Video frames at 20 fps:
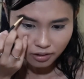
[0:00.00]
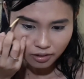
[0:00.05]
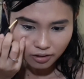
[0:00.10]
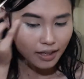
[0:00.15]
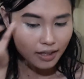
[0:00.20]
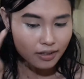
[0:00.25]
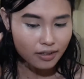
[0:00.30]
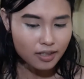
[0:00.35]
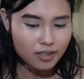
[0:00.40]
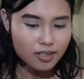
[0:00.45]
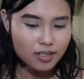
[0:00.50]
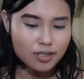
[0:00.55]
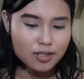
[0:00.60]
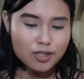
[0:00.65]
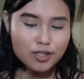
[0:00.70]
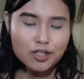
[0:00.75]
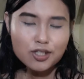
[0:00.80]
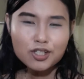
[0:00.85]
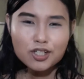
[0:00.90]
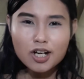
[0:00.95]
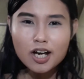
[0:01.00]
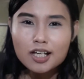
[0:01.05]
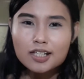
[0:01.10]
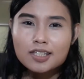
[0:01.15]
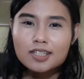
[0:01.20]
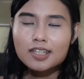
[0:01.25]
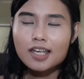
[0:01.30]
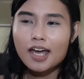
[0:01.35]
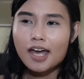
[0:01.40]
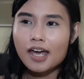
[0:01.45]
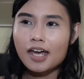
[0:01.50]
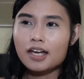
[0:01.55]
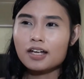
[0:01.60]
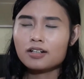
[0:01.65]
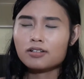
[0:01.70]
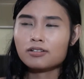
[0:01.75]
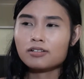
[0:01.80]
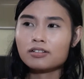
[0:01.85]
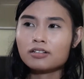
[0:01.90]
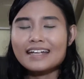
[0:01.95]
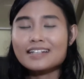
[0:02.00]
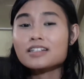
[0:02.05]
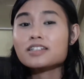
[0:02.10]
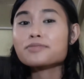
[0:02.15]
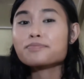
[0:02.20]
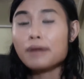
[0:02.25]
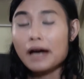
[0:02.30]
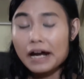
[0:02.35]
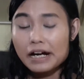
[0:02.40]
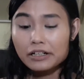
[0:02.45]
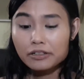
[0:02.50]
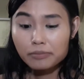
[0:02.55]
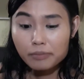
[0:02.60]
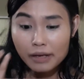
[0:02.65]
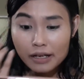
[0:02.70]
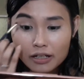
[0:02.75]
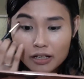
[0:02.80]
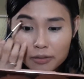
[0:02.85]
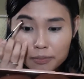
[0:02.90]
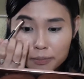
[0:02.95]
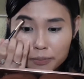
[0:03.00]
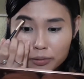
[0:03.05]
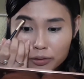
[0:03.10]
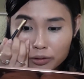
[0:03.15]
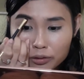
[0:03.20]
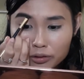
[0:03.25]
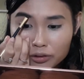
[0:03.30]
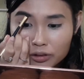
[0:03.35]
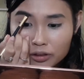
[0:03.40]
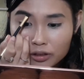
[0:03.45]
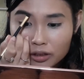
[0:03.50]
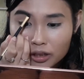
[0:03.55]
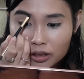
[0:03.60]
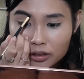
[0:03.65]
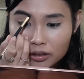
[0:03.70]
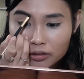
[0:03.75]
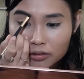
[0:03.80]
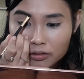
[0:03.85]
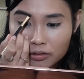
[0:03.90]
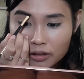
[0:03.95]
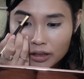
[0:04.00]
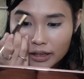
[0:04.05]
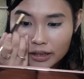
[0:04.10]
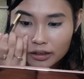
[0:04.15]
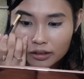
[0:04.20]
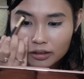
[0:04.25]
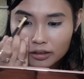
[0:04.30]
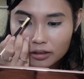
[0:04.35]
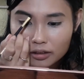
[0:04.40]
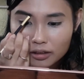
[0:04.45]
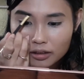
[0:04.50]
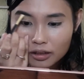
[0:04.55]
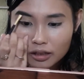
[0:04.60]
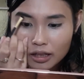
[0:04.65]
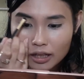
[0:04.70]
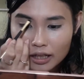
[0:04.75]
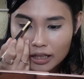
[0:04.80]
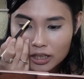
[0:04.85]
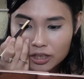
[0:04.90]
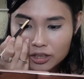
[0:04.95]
Again, this is just a inspired makeup look, not quite a